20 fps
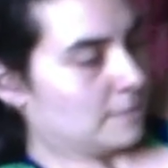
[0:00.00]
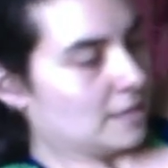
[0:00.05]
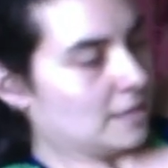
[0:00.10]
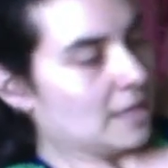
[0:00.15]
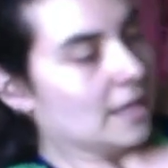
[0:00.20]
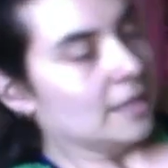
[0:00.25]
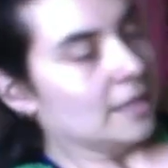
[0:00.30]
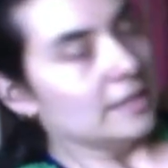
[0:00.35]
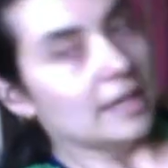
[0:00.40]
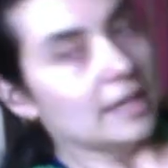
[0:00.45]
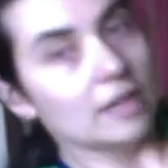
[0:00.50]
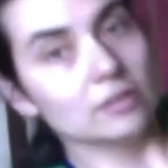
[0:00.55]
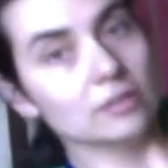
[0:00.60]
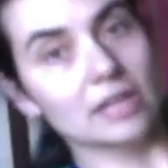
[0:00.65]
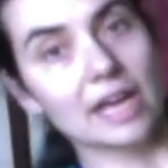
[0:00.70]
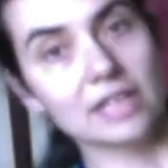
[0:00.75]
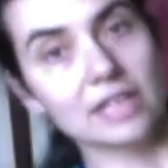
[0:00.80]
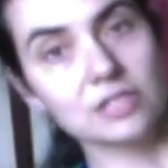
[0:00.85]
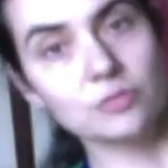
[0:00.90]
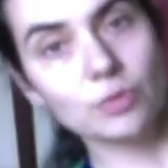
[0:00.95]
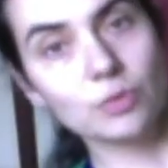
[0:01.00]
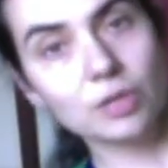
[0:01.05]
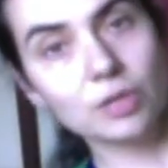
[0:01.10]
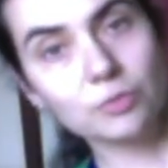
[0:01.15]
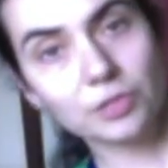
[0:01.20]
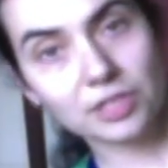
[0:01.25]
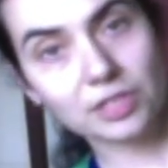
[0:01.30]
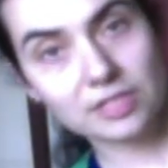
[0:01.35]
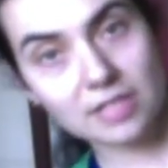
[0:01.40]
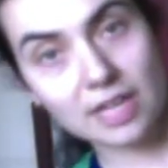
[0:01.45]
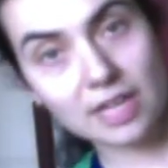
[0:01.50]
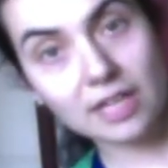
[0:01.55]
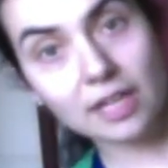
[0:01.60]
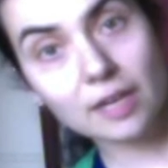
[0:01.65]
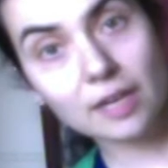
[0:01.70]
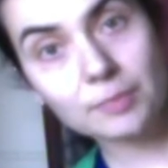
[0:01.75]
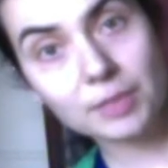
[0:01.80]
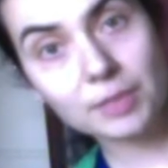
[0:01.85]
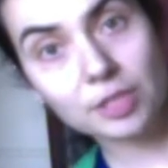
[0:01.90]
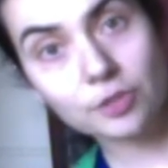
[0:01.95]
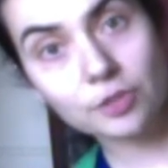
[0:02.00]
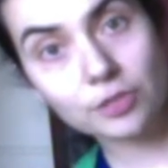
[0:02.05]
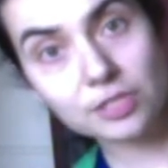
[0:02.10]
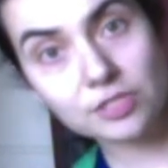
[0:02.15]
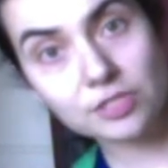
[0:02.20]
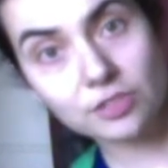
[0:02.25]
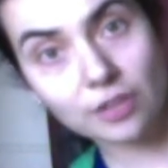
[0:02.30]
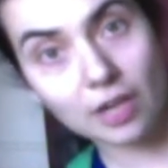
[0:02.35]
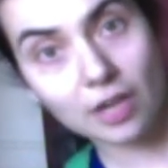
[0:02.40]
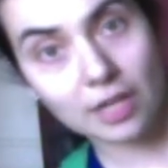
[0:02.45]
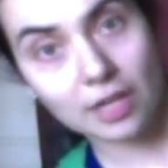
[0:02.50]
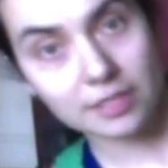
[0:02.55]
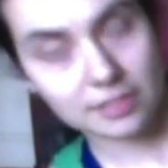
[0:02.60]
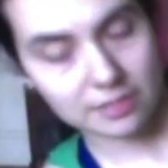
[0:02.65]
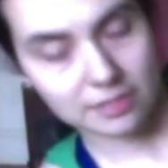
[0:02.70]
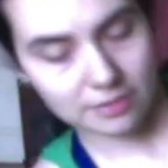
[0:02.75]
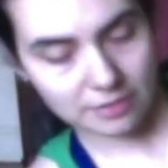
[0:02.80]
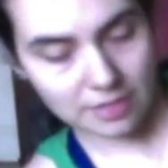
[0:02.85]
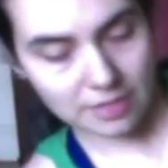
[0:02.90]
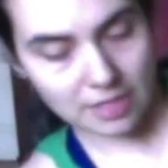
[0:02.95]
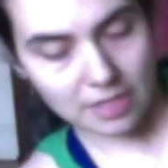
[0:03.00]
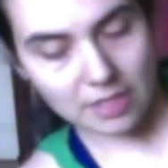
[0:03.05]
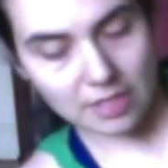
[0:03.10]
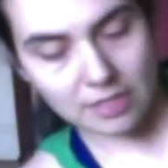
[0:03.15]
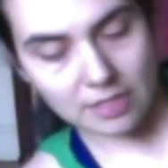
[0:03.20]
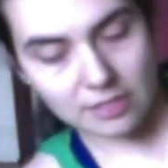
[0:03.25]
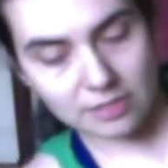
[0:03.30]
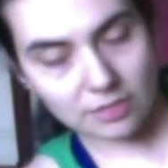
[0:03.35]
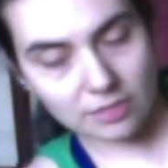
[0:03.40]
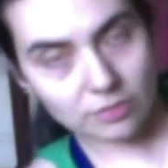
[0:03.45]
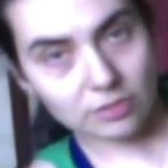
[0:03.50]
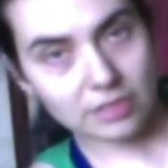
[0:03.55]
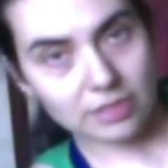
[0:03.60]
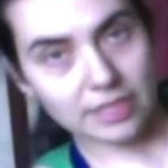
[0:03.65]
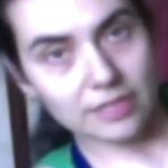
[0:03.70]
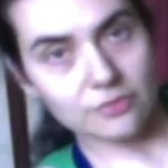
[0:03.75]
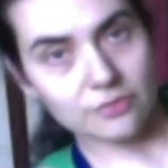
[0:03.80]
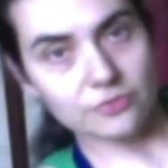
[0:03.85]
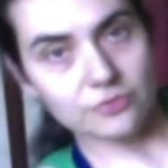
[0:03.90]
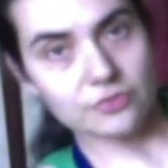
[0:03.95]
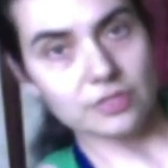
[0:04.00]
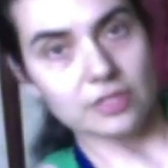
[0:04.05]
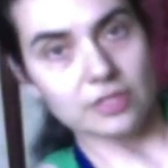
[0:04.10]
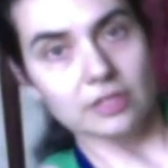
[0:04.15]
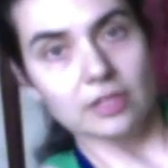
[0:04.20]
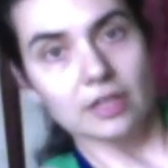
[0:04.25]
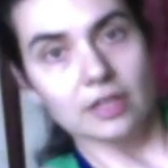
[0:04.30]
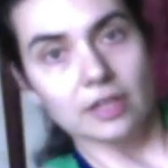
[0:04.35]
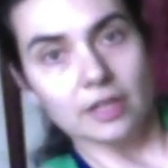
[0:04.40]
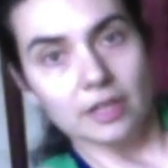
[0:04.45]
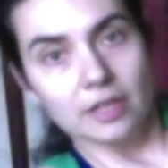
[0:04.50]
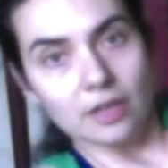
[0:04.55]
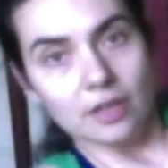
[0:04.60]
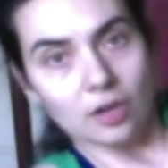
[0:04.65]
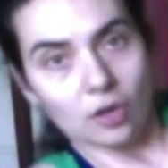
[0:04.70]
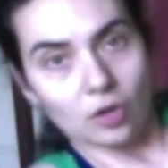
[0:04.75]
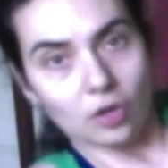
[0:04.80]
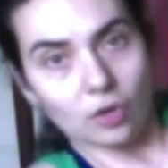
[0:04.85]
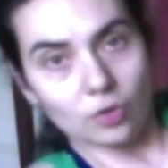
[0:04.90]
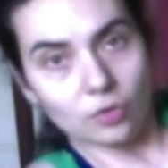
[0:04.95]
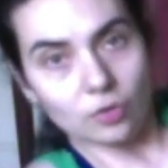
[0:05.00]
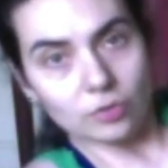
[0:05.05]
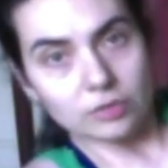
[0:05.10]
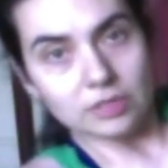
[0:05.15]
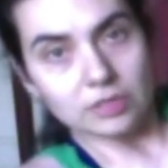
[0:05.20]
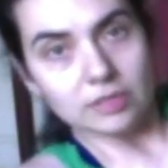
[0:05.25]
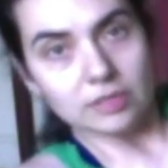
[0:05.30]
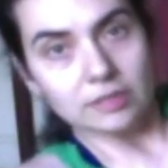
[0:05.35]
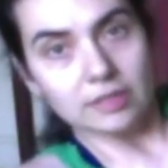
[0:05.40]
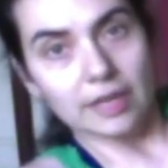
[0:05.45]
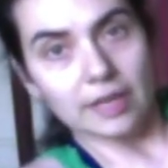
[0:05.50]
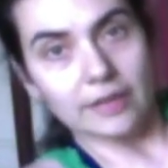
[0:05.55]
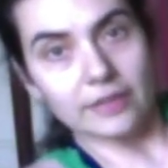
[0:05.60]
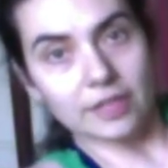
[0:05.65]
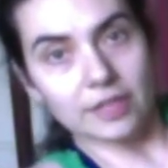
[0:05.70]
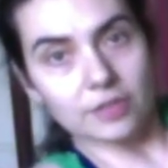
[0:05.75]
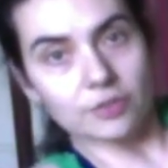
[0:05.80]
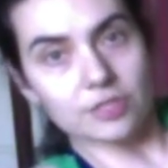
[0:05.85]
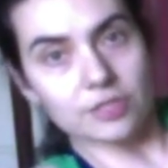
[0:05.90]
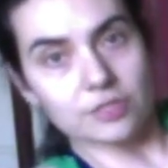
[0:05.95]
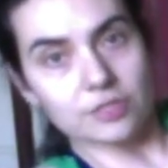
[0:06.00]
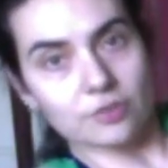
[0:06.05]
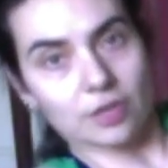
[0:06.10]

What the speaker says: Now last one, we're going to take it up and crisscross. So lift, hold, and then crisscross.